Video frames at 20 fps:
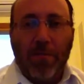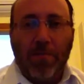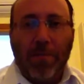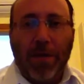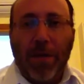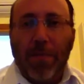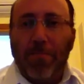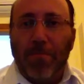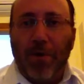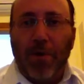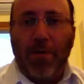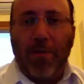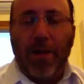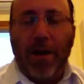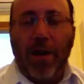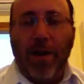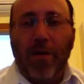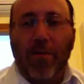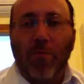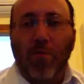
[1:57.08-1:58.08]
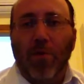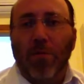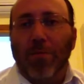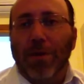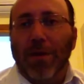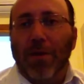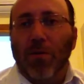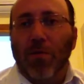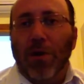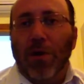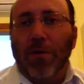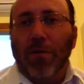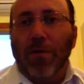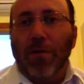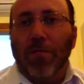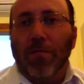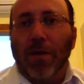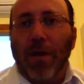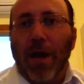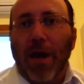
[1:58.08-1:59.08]
people than it would be to
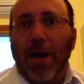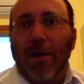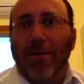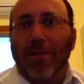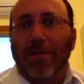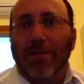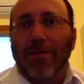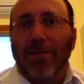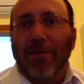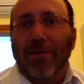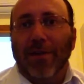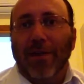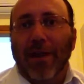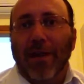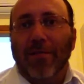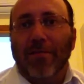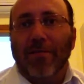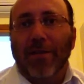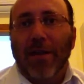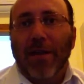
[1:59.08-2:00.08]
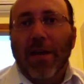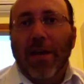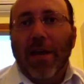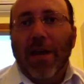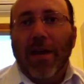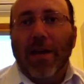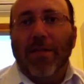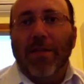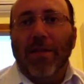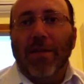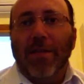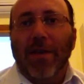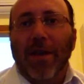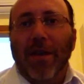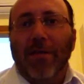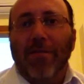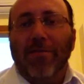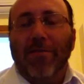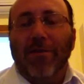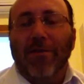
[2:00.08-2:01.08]
welcome God into your life? And I think the
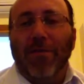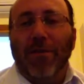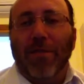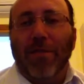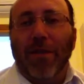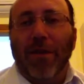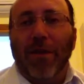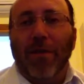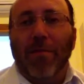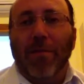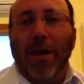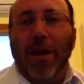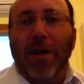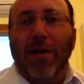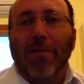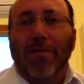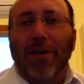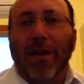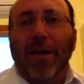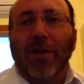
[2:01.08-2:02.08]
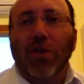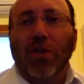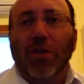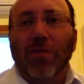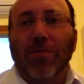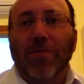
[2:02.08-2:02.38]
answer, if you think about it, is actually